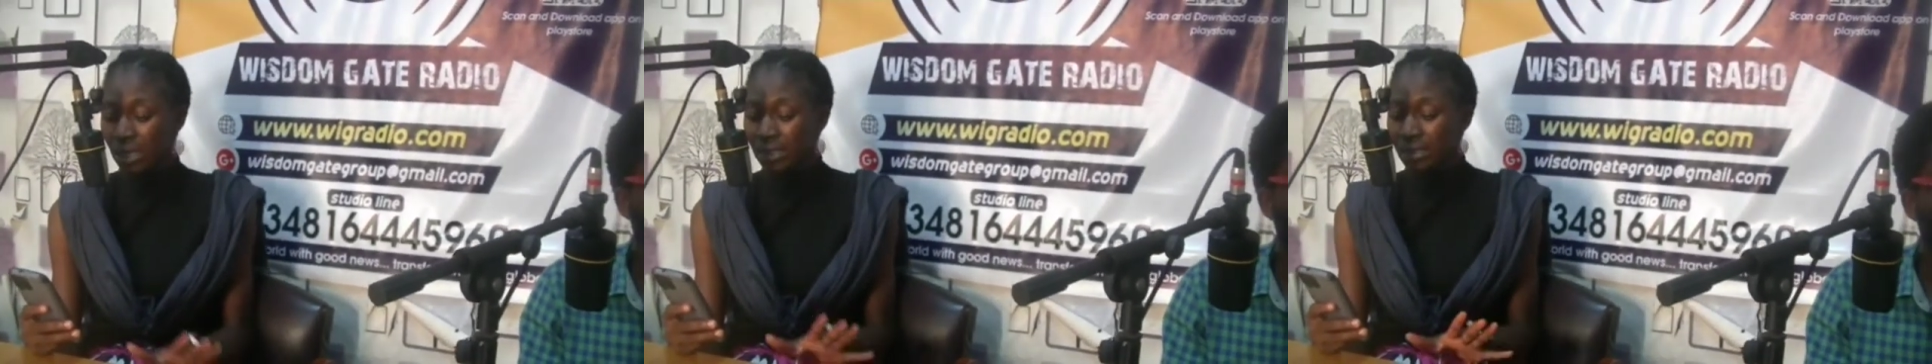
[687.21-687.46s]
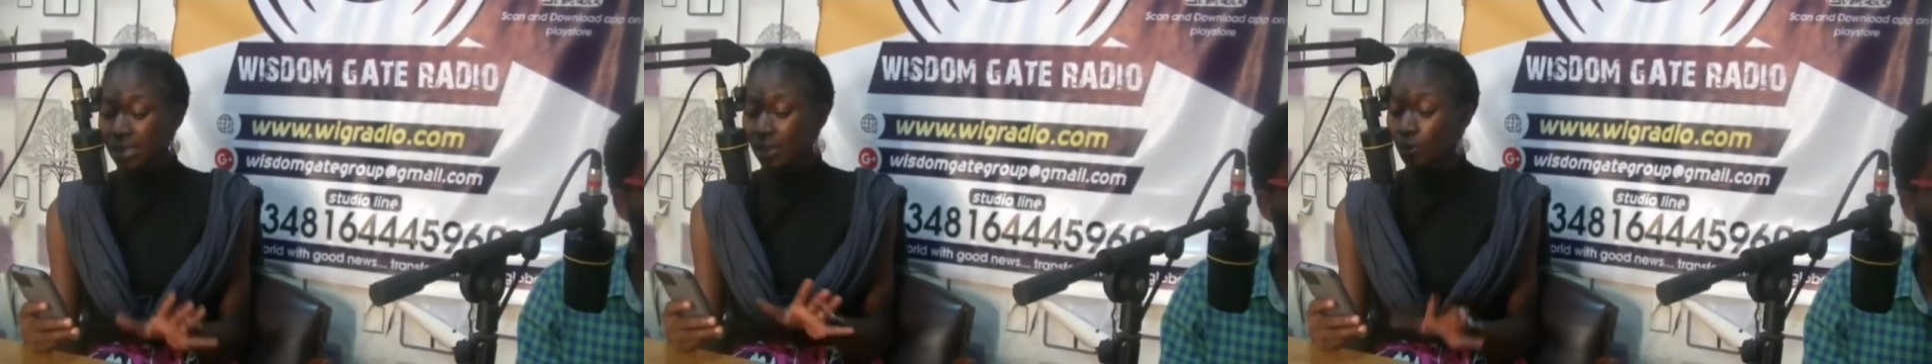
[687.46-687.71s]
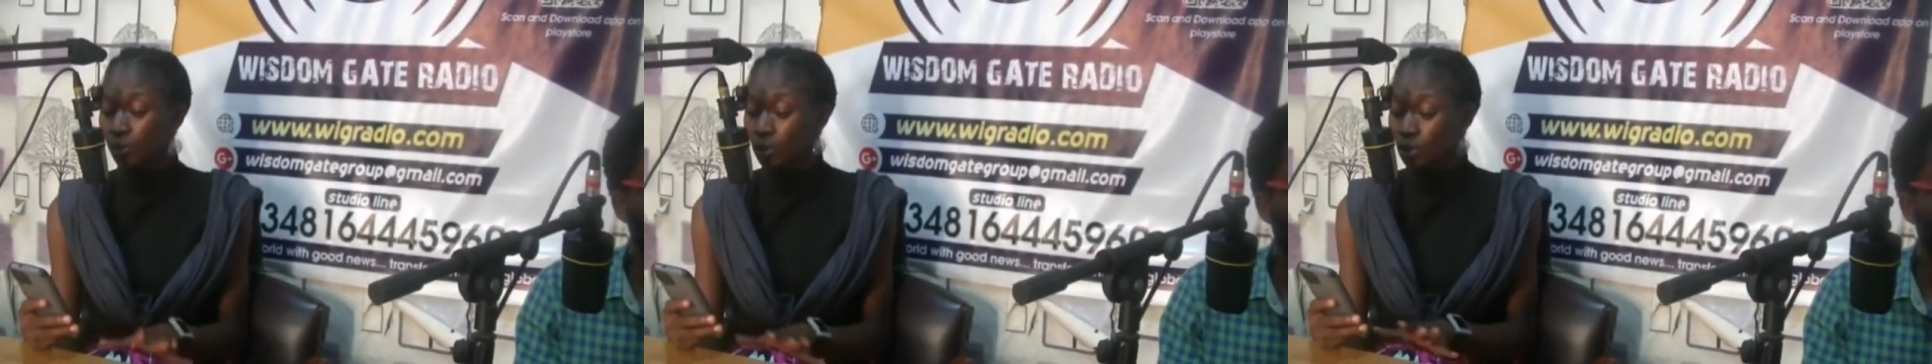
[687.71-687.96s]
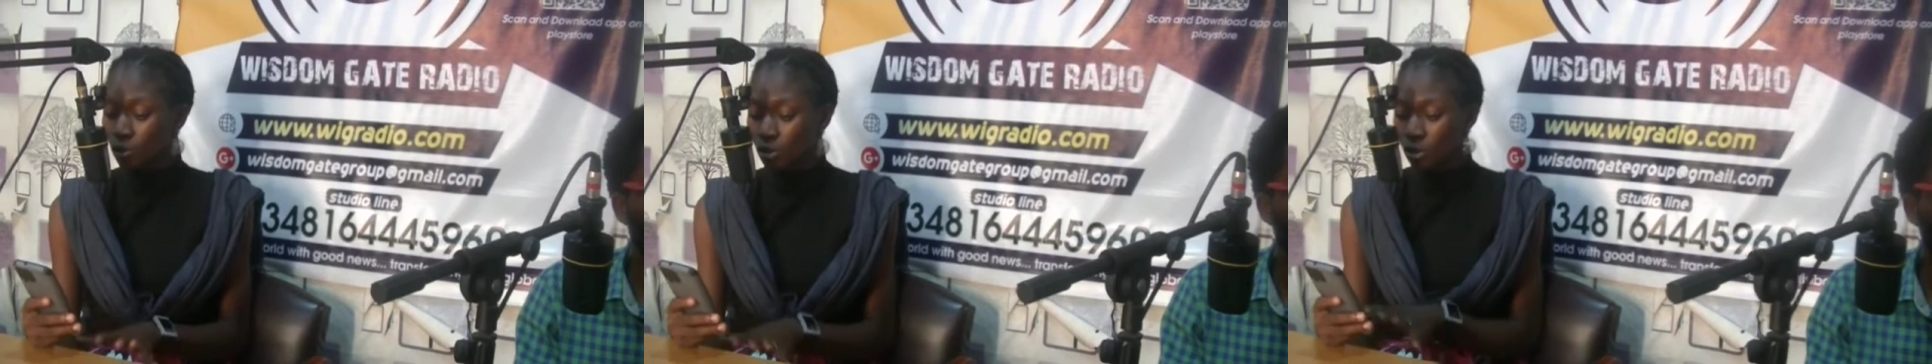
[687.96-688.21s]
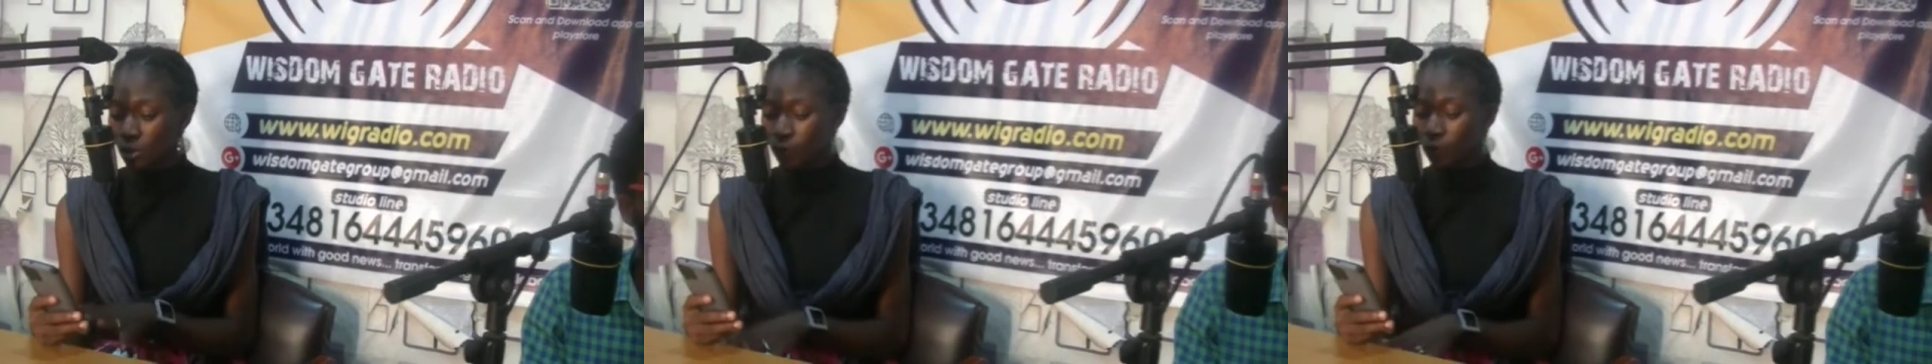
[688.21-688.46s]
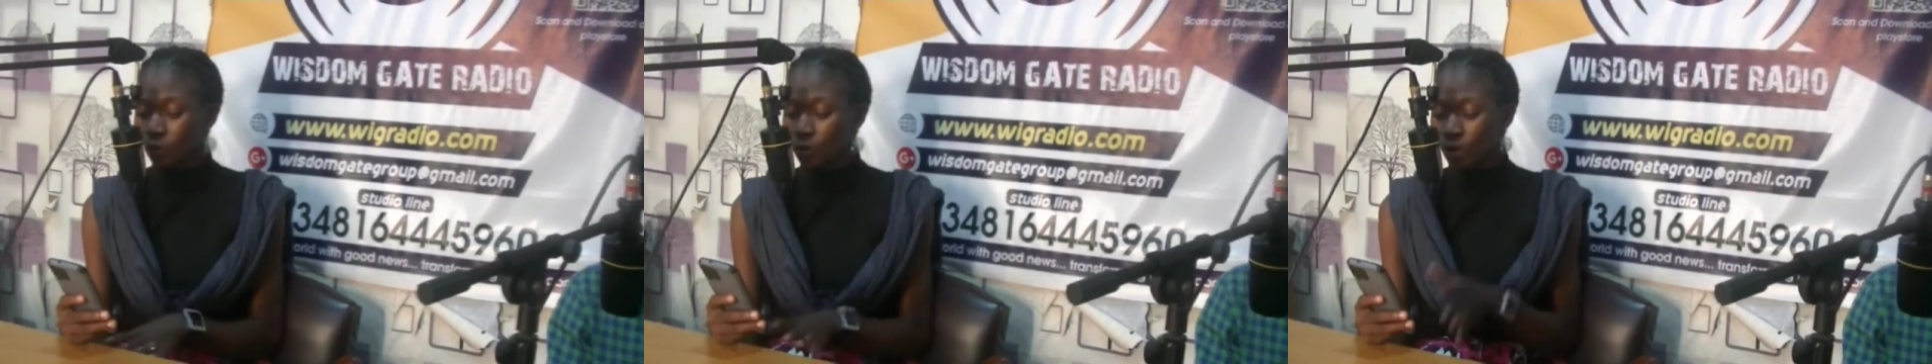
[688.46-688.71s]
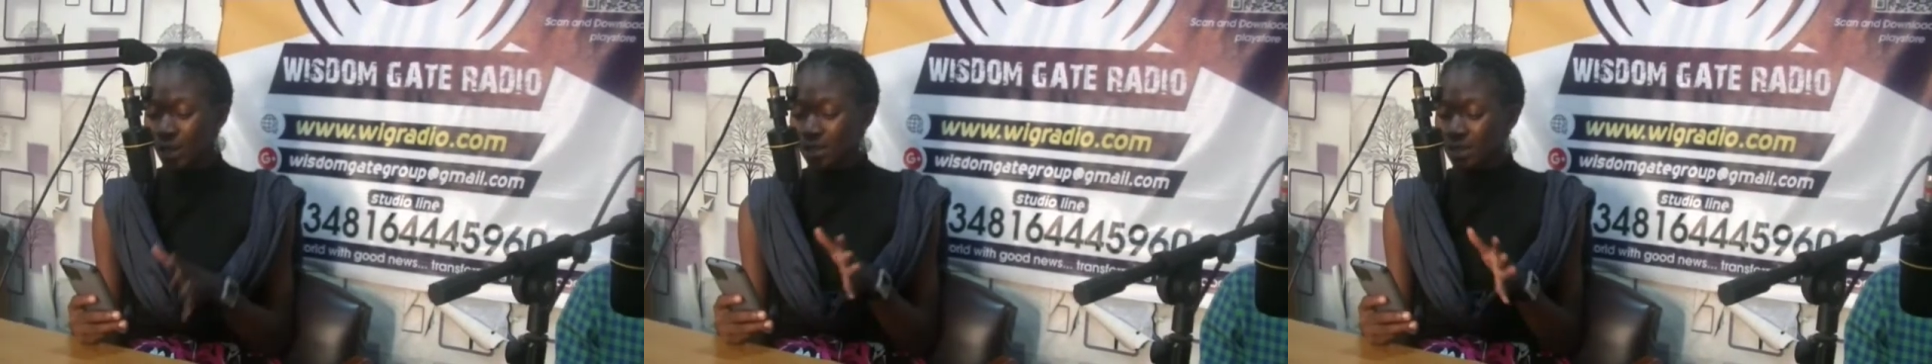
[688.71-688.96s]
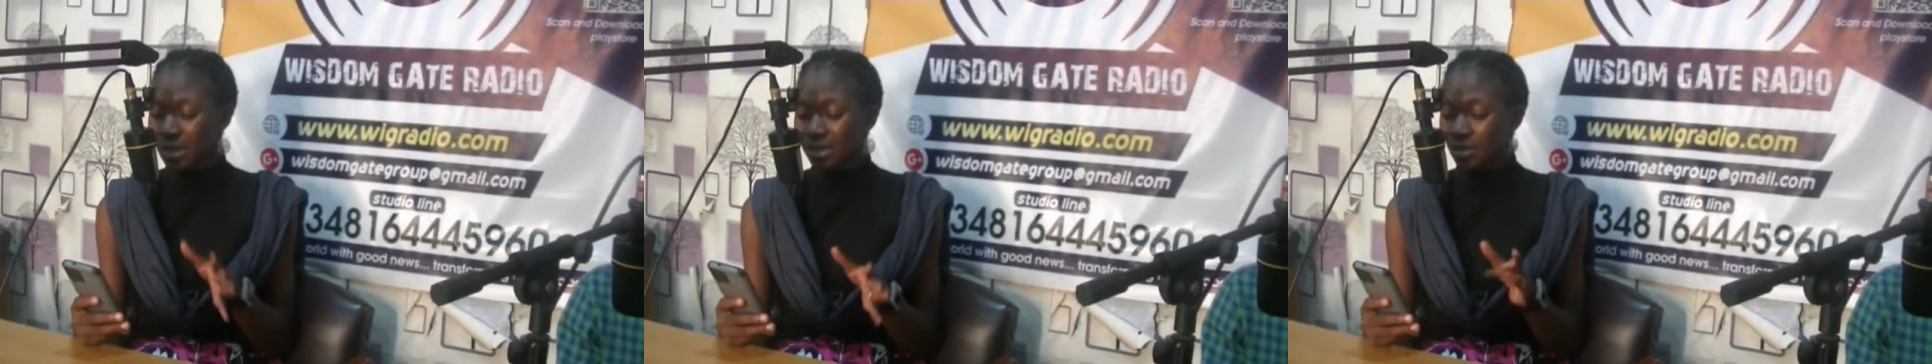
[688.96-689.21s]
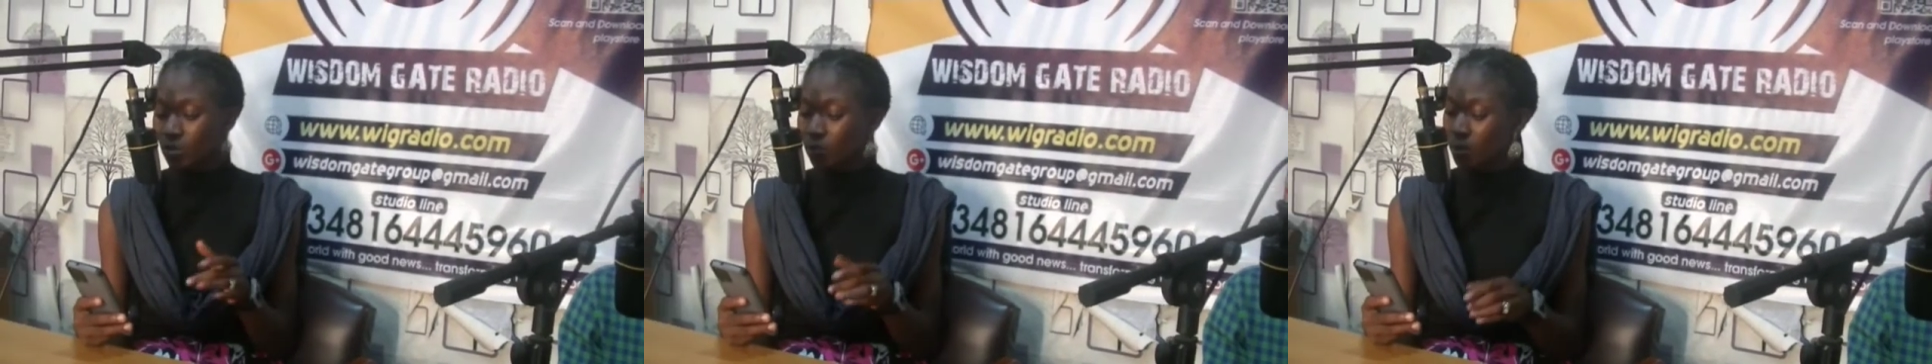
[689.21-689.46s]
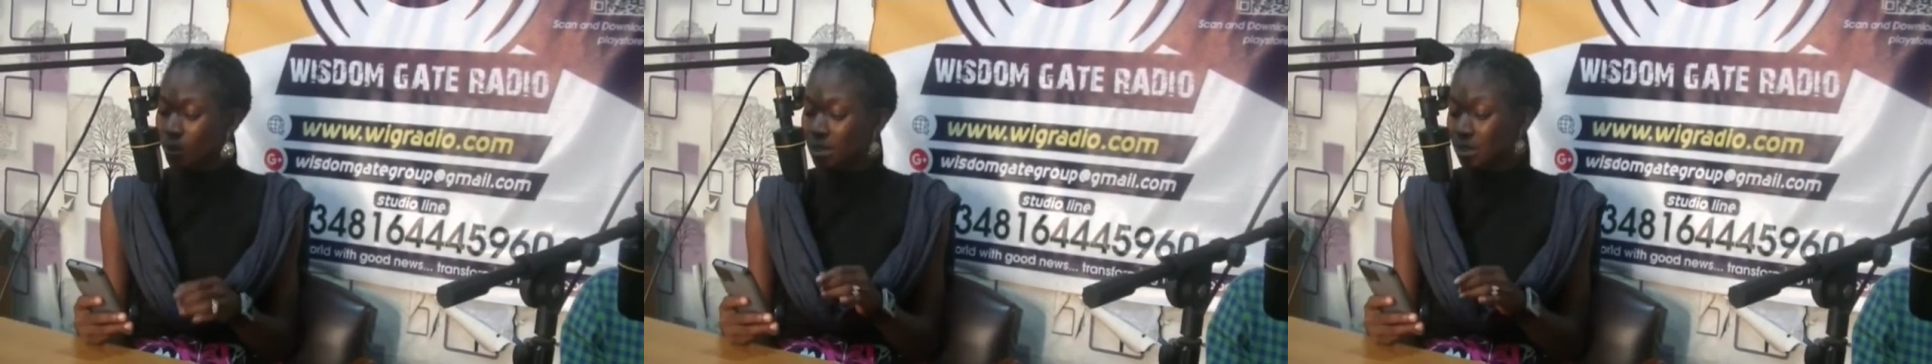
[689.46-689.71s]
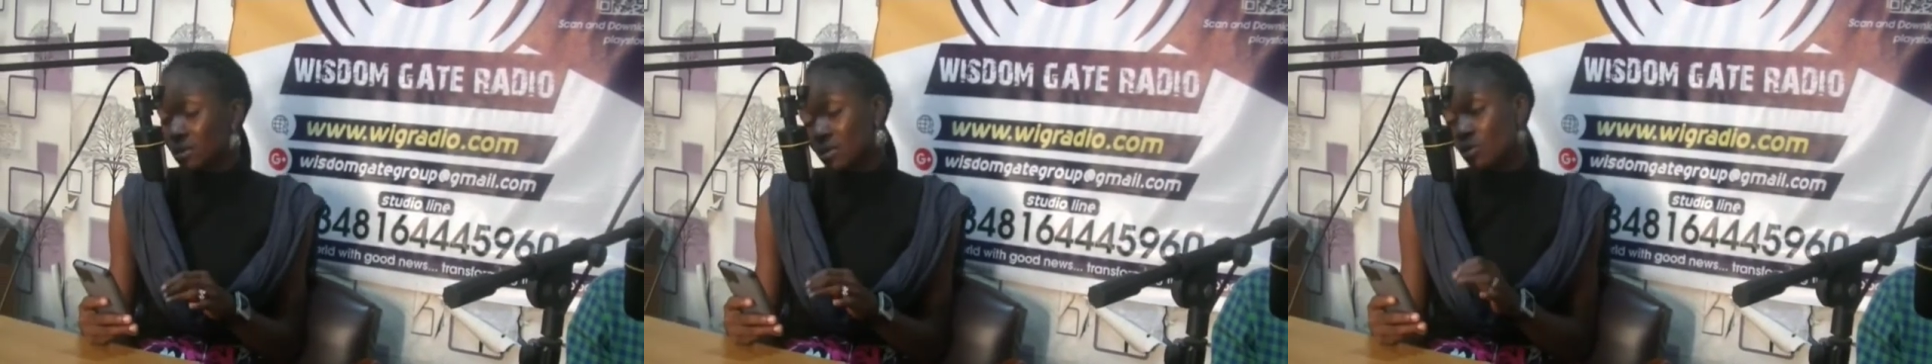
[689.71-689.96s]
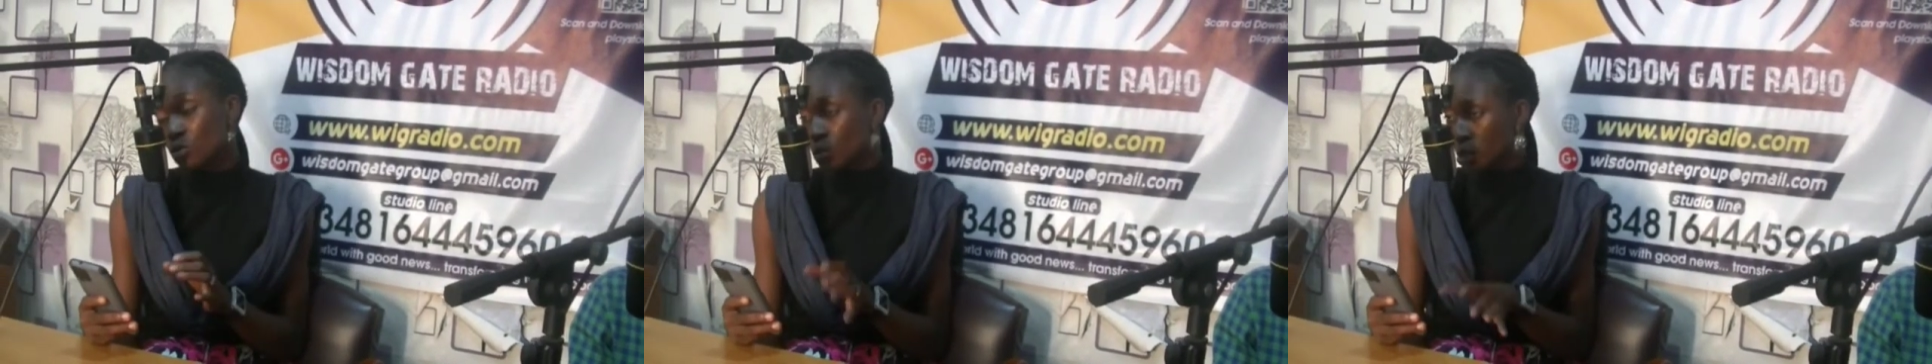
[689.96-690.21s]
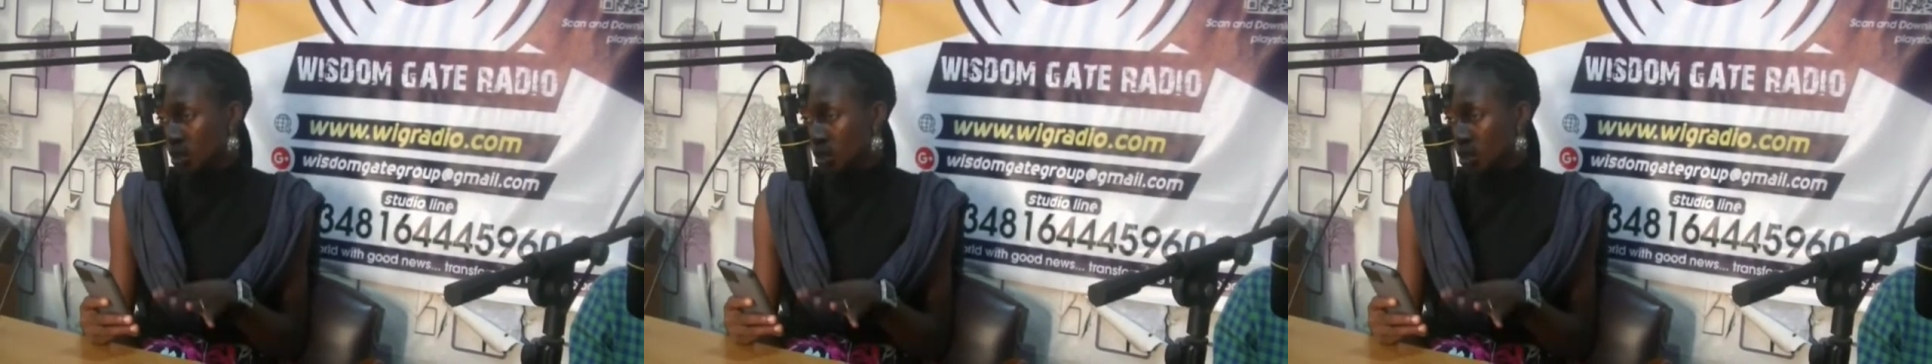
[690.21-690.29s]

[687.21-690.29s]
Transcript: this is an opportunity for you. And the date is November 16 to